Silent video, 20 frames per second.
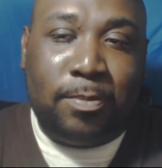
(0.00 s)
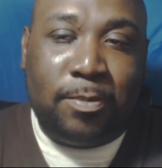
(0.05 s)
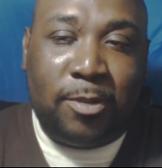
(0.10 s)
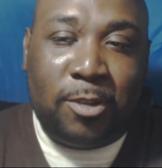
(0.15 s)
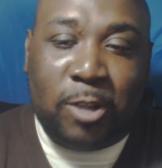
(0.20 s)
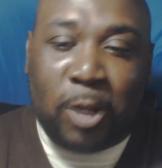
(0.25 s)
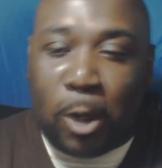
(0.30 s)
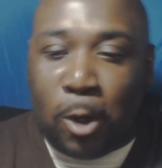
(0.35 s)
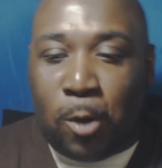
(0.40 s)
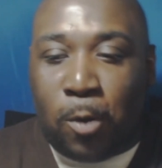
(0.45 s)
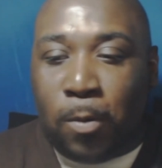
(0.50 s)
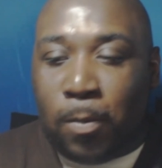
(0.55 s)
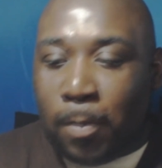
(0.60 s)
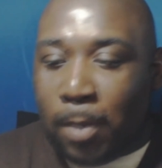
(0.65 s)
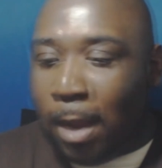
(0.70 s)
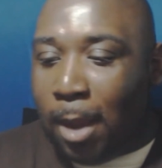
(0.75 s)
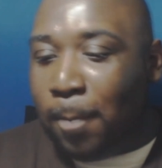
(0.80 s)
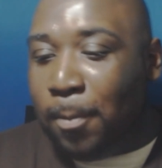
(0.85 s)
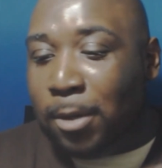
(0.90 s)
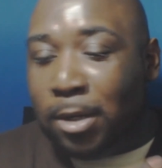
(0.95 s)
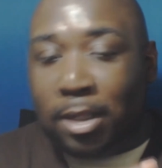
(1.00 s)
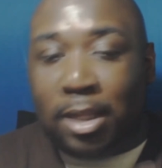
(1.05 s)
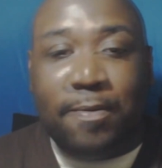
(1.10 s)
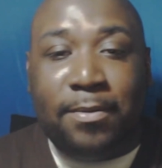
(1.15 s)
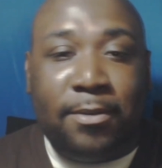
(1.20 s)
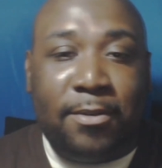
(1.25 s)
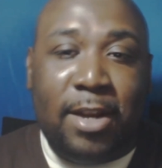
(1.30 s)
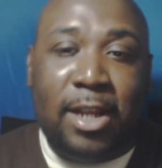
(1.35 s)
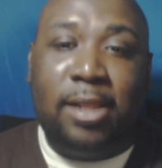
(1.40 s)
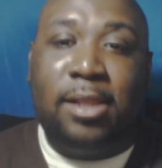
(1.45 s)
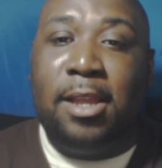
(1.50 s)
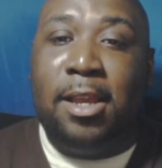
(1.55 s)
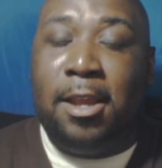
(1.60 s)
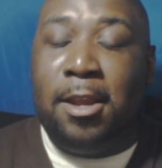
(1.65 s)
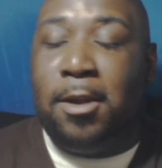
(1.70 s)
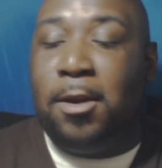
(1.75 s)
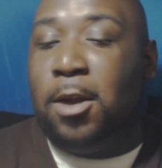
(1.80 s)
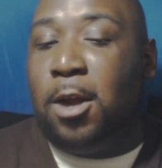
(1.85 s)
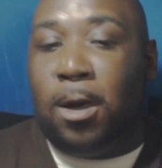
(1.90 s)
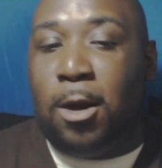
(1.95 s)
So I'm gonna leave it right
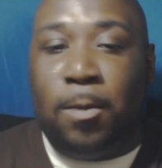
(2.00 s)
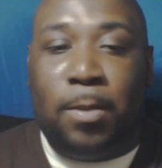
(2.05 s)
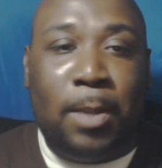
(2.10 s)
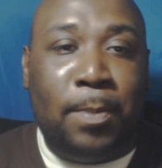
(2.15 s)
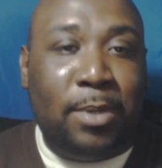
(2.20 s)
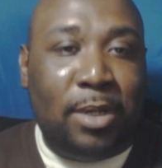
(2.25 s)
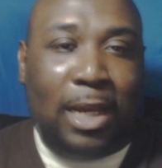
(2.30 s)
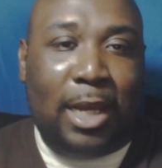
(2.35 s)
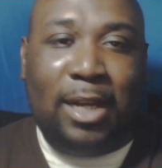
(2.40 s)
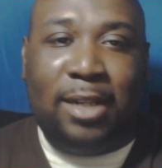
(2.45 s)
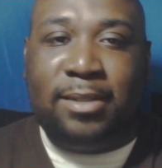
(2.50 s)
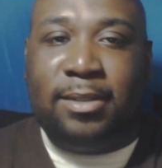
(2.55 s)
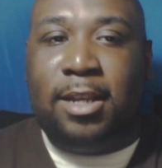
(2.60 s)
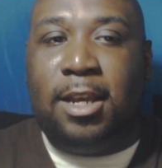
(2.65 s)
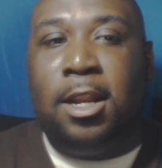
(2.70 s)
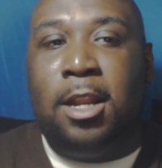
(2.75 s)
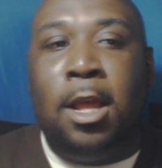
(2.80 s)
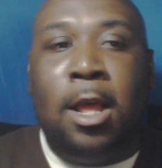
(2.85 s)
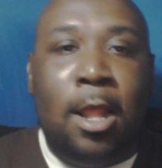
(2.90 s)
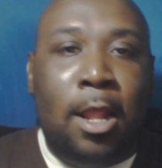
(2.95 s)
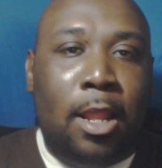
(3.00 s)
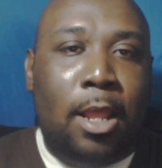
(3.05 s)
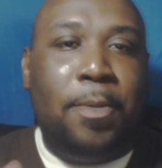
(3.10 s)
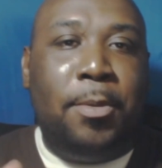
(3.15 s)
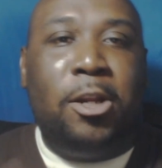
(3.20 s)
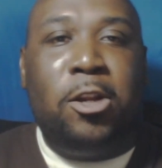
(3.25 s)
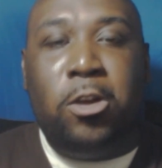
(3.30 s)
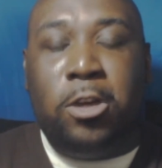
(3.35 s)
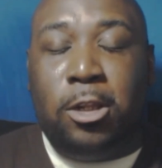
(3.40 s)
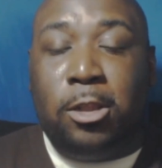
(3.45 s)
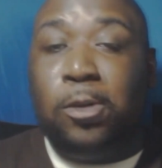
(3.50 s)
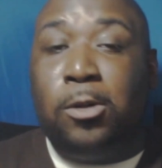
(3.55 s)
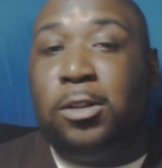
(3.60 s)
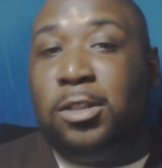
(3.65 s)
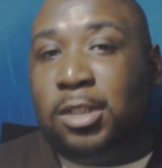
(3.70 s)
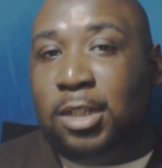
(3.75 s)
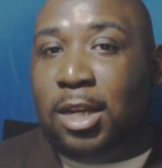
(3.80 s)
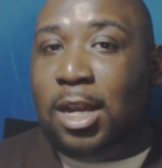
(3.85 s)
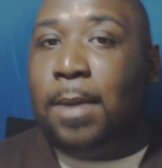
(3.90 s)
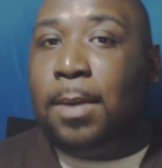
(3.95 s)
there. Like I said, let me know your
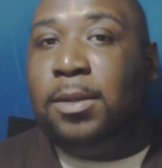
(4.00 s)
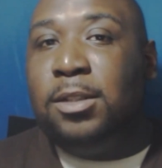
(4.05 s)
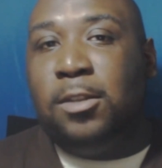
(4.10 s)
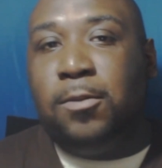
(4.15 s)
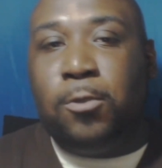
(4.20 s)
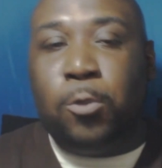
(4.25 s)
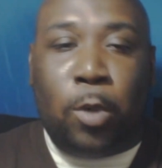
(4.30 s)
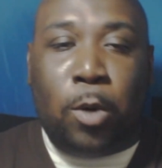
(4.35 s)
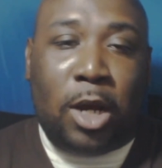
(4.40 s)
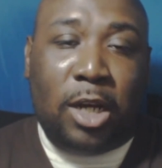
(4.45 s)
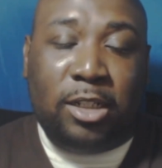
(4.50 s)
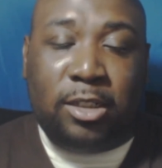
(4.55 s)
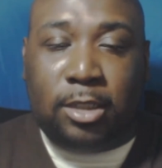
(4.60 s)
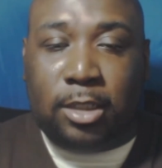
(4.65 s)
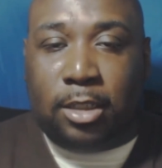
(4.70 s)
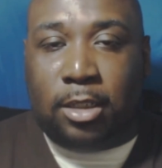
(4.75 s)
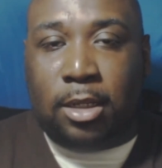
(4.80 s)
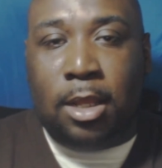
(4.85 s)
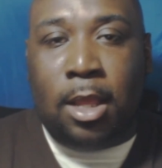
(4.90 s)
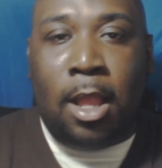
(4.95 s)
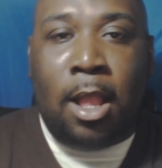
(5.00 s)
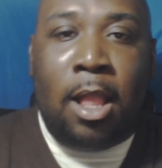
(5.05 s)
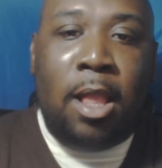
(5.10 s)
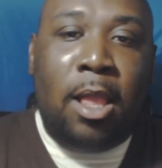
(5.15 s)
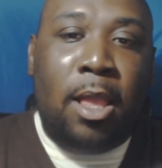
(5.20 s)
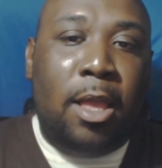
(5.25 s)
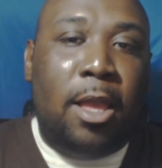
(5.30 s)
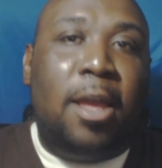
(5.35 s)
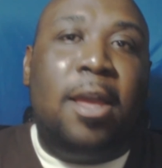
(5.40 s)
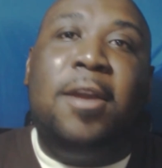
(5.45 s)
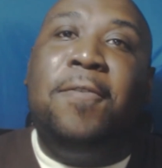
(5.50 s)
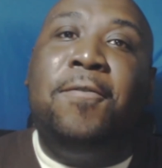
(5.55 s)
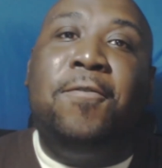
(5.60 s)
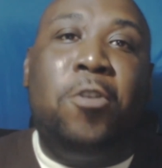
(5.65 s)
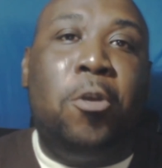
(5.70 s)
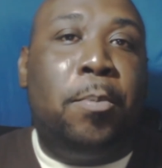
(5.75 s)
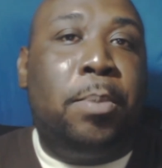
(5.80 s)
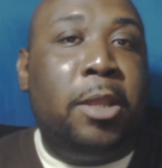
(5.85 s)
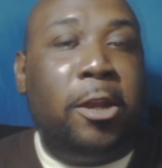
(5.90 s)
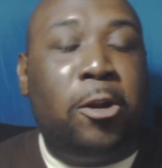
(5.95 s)
thoughts in the comments if you watched it, if
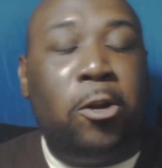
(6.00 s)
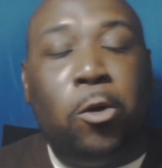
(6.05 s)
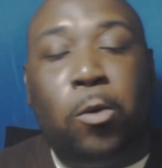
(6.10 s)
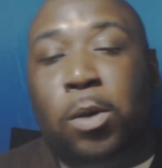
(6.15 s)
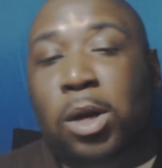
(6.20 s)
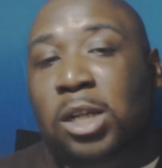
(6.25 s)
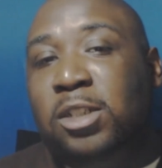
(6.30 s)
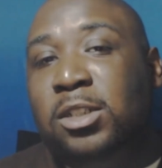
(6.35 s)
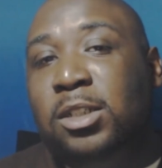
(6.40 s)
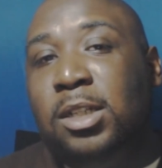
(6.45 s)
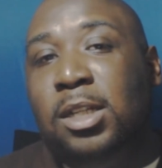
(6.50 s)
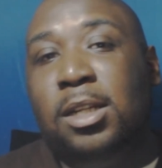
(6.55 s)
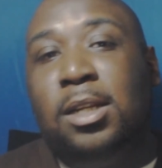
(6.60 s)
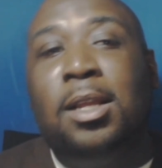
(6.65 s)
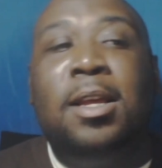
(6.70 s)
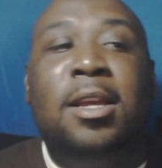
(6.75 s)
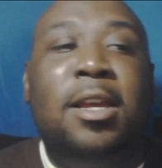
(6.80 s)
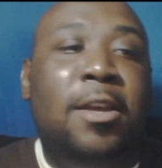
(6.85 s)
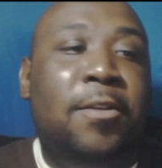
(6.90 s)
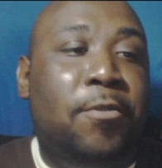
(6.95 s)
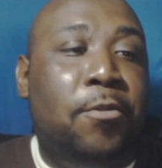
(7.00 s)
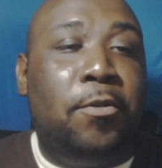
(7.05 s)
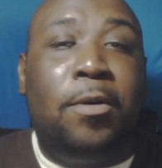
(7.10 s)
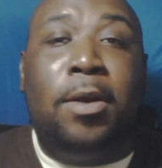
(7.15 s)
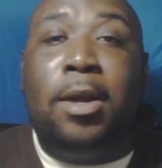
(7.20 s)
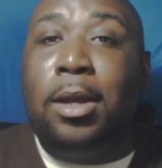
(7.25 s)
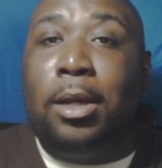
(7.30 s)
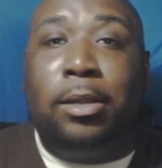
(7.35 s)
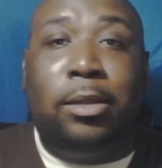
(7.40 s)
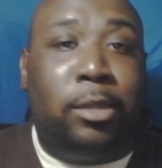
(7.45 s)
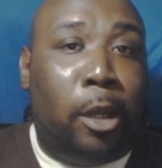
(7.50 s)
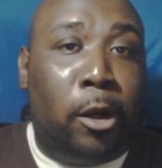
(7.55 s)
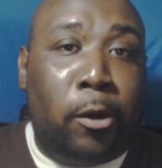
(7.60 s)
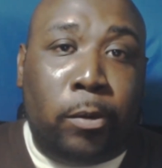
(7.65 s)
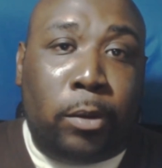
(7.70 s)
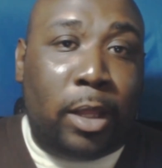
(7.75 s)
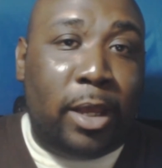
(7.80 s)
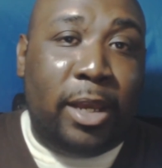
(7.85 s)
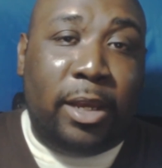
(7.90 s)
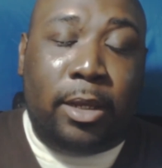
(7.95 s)
you're planning on watching it, if you
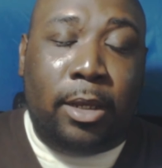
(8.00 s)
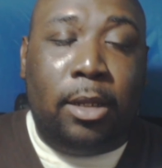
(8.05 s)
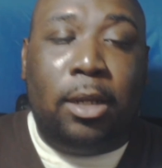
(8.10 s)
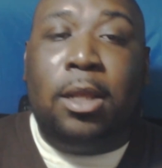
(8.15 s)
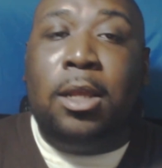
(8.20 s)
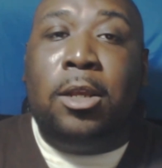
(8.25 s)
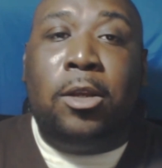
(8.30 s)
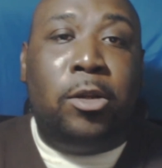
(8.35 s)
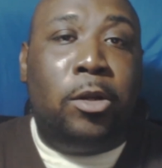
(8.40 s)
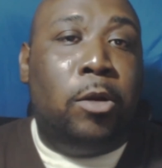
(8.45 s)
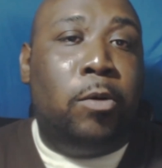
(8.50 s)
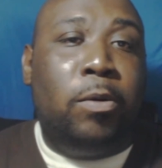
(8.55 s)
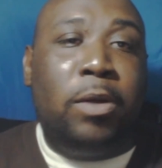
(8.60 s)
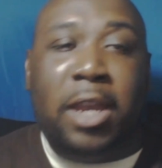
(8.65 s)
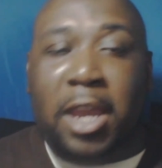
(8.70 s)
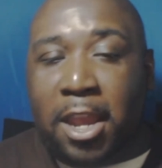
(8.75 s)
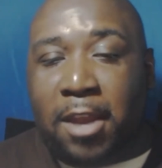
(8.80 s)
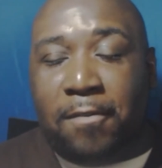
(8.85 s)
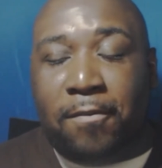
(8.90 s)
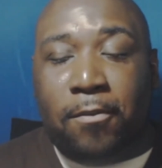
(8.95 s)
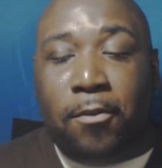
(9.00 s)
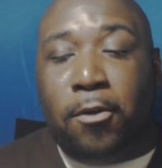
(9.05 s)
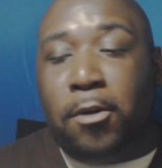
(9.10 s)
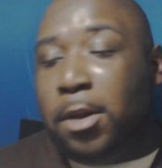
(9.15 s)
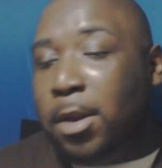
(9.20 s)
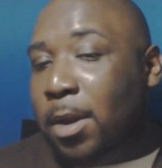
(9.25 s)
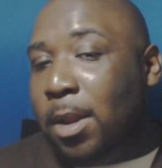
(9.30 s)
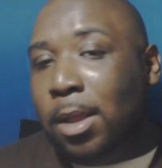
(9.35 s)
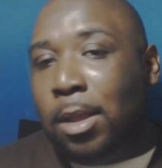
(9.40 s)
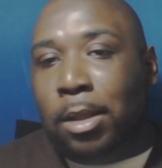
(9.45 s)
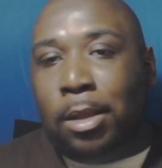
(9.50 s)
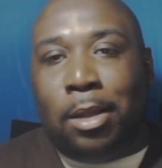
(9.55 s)
don't like it, you don't care for it.